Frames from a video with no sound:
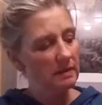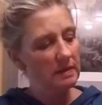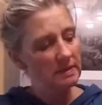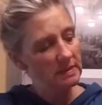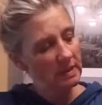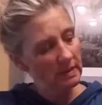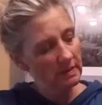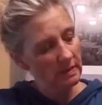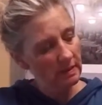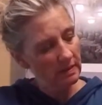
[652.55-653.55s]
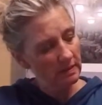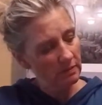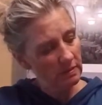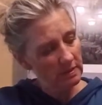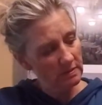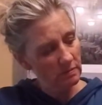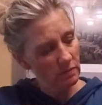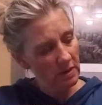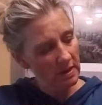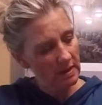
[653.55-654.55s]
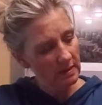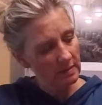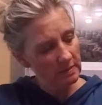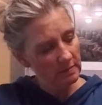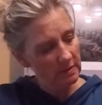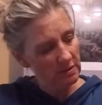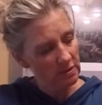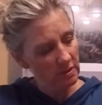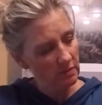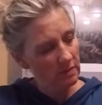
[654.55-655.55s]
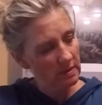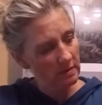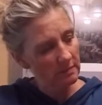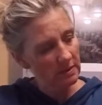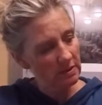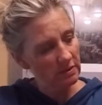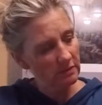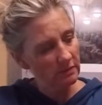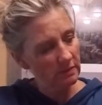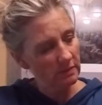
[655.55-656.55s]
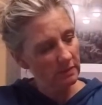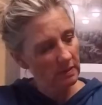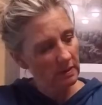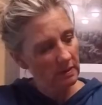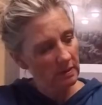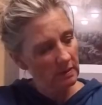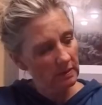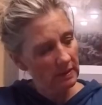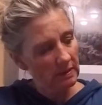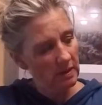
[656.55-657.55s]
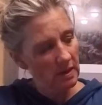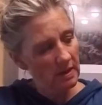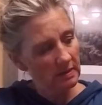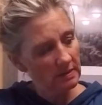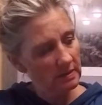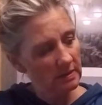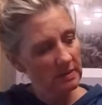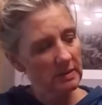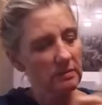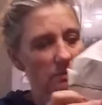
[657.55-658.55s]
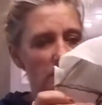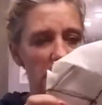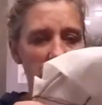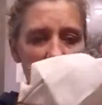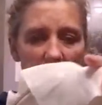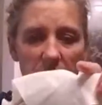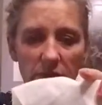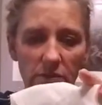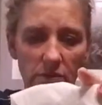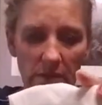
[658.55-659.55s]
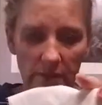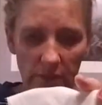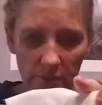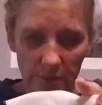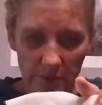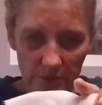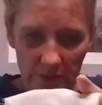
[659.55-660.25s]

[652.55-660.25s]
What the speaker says: they say that the reason why is because you don't want a bunch of like knots, because what it'll do whenever you put your